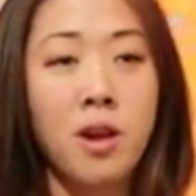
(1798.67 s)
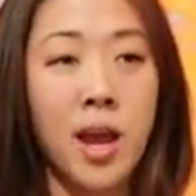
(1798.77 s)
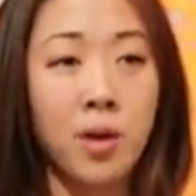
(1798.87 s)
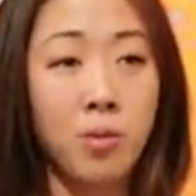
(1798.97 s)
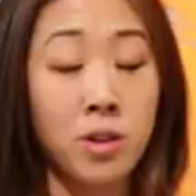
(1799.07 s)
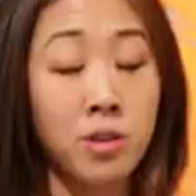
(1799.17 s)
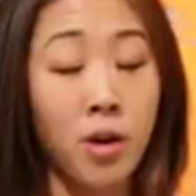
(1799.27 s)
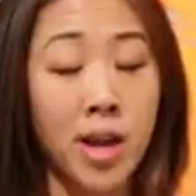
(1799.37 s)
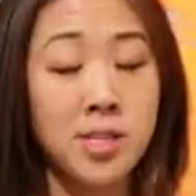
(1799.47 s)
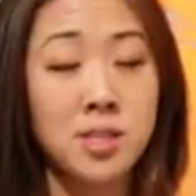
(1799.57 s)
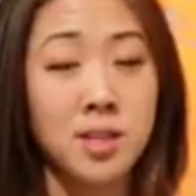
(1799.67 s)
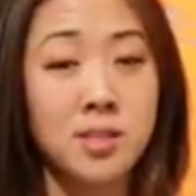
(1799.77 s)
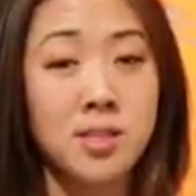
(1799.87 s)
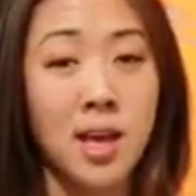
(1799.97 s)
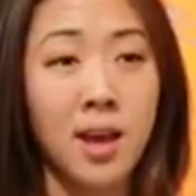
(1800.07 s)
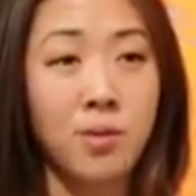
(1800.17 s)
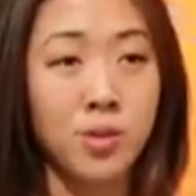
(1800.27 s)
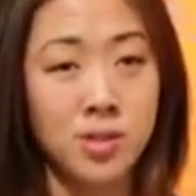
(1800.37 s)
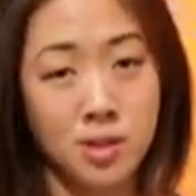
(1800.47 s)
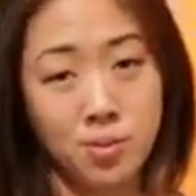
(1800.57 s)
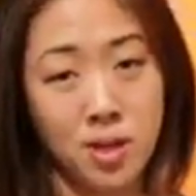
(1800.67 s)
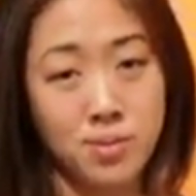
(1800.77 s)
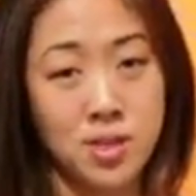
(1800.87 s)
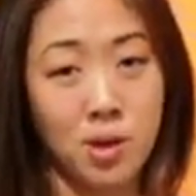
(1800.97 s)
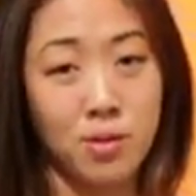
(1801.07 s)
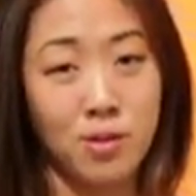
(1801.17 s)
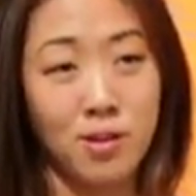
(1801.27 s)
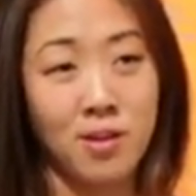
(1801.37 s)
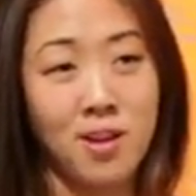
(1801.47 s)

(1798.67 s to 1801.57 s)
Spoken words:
and one of the grandsons that would sometimes stay with her.